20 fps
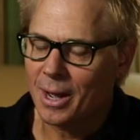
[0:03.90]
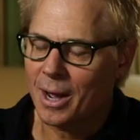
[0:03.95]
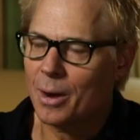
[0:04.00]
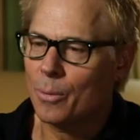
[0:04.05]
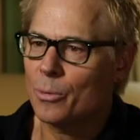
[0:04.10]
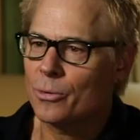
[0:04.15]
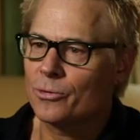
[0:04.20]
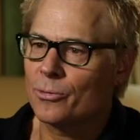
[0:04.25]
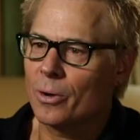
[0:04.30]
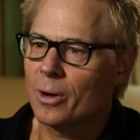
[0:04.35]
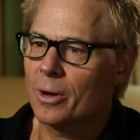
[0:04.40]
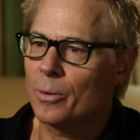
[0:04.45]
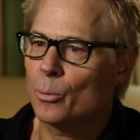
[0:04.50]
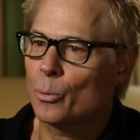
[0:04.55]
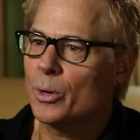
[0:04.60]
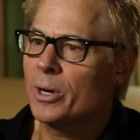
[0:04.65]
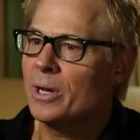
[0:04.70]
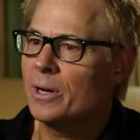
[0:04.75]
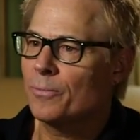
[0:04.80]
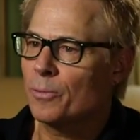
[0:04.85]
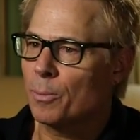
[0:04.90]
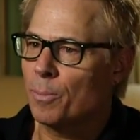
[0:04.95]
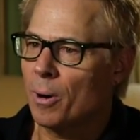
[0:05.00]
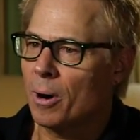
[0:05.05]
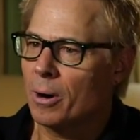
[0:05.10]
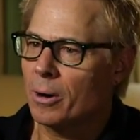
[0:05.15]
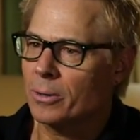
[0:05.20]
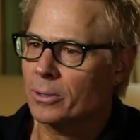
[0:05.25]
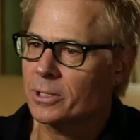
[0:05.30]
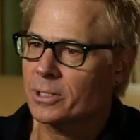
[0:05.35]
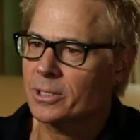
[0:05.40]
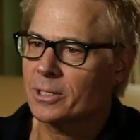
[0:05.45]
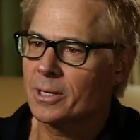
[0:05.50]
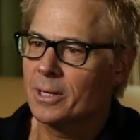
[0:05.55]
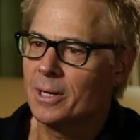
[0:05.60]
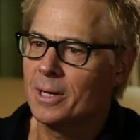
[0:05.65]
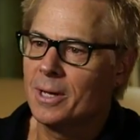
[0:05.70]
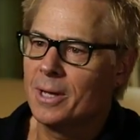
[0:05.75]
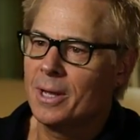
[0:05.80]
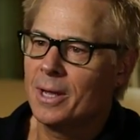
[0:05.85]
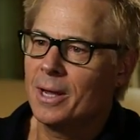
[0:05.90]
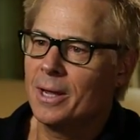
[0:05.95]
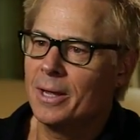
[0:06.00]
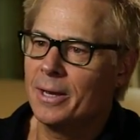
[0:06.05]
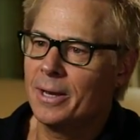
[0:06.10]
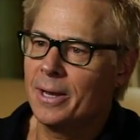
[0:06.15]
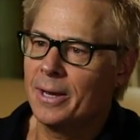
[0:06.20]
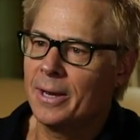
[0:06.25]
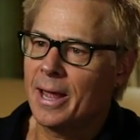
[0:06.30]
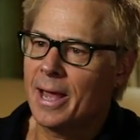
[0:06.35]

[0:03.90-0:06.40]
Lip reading: I was reading for parts and in